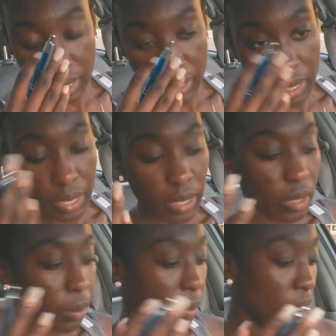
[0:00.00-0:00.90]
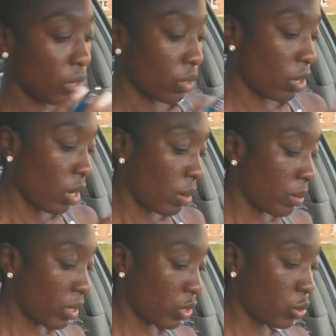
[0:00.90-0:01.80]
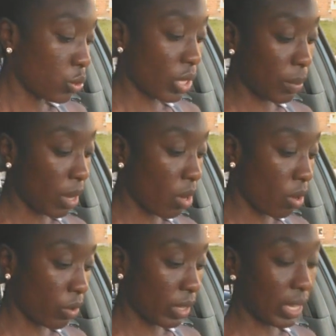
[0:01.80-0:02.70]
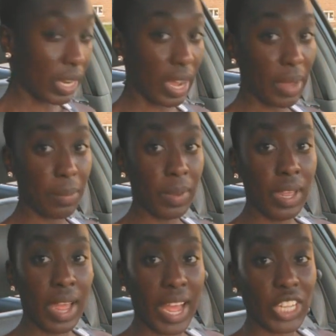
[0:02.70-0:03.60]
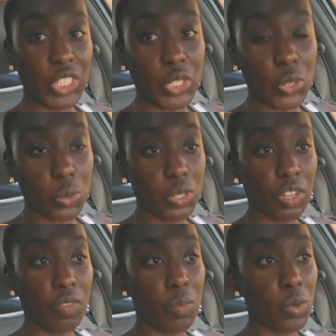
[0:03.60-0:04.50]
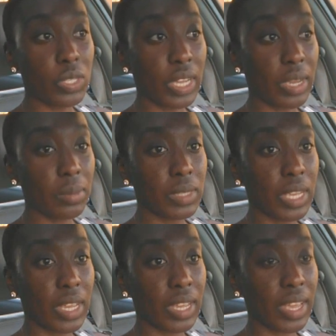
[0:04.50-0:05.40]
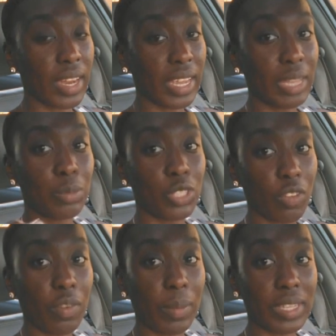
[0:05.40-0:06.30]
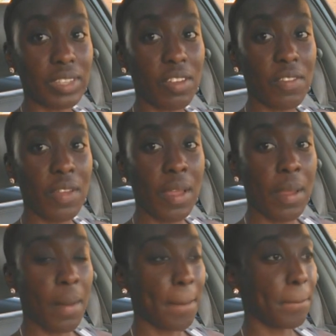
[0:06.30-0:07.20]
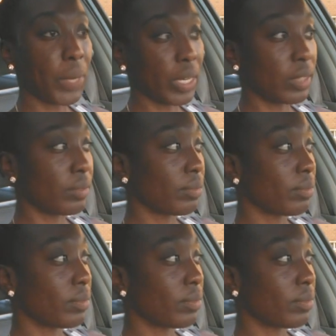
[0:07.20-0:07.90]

and ended up being undercarbed because usually I'm not hungry. Like I'm actually so stuffed most times and I keep stuffing myself. But